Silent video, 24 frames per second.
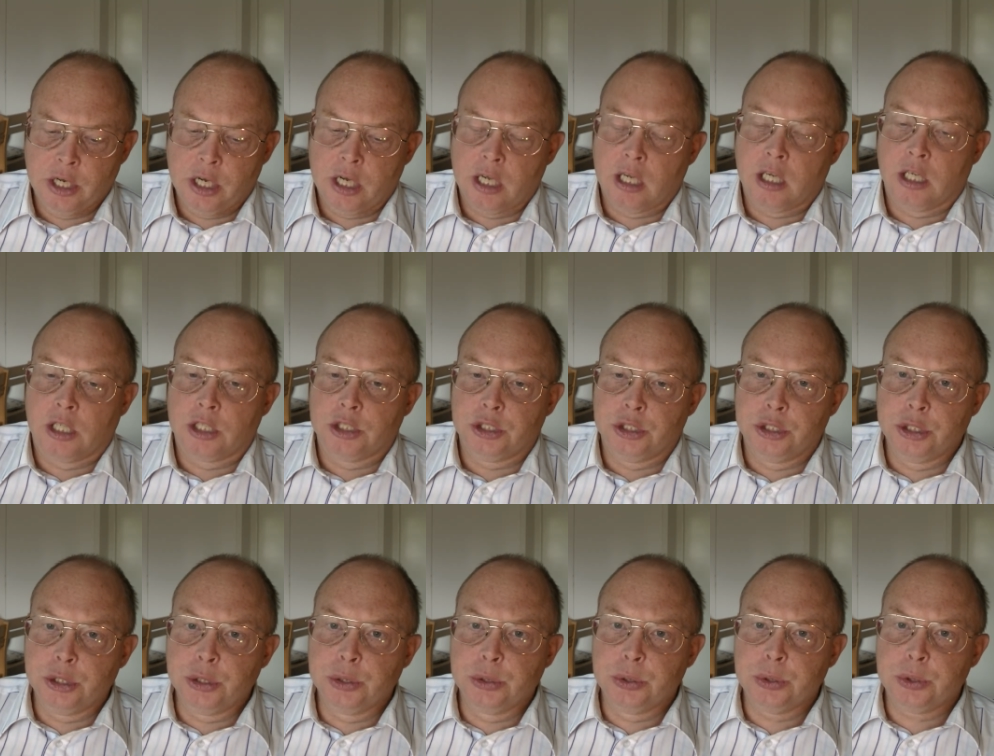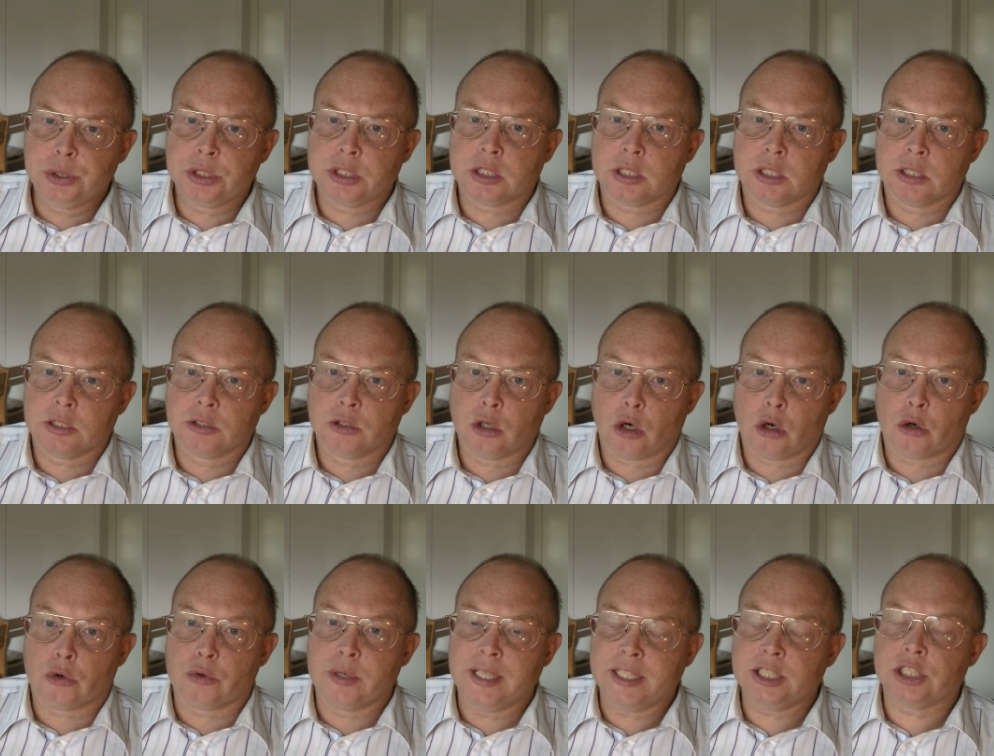uh, used the
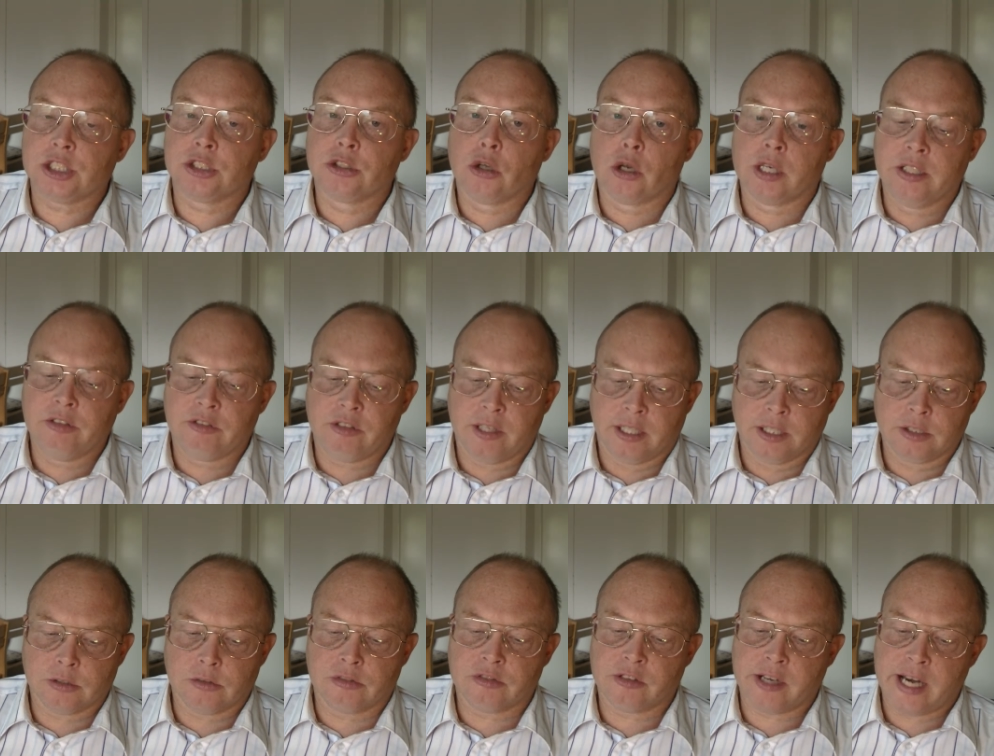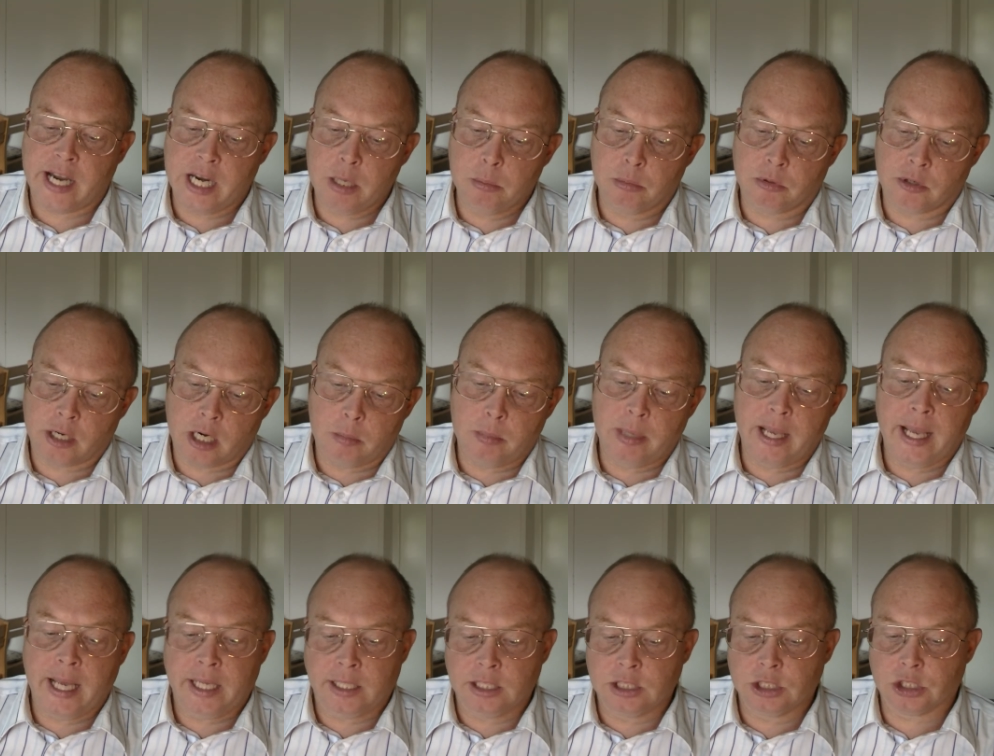original event of Abraham
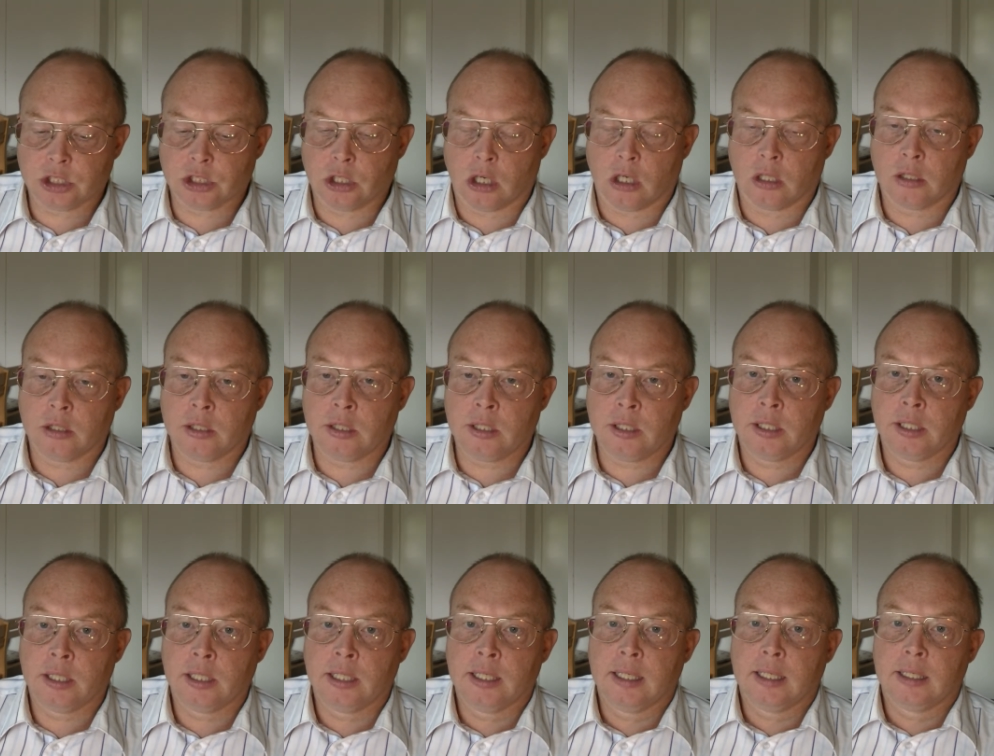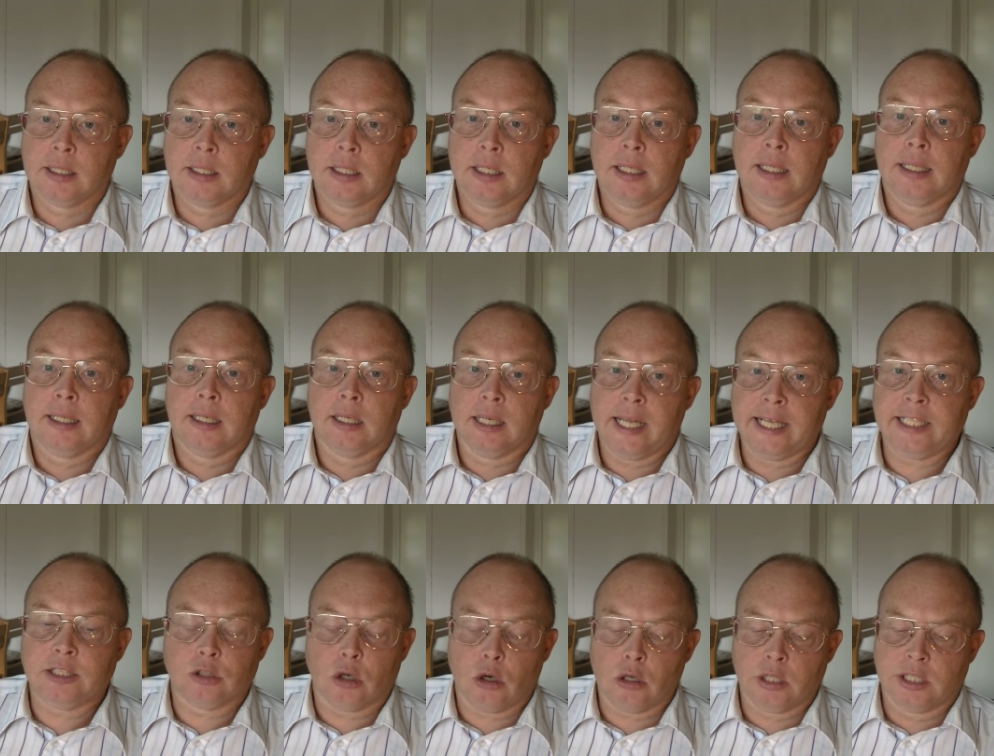and his son
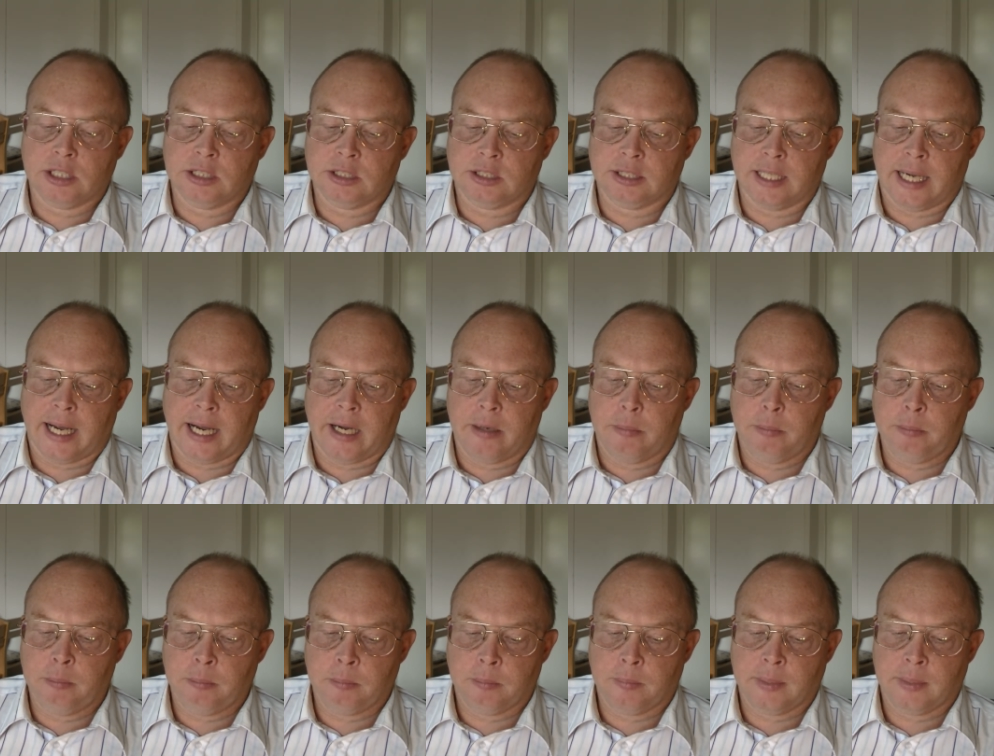later on in time,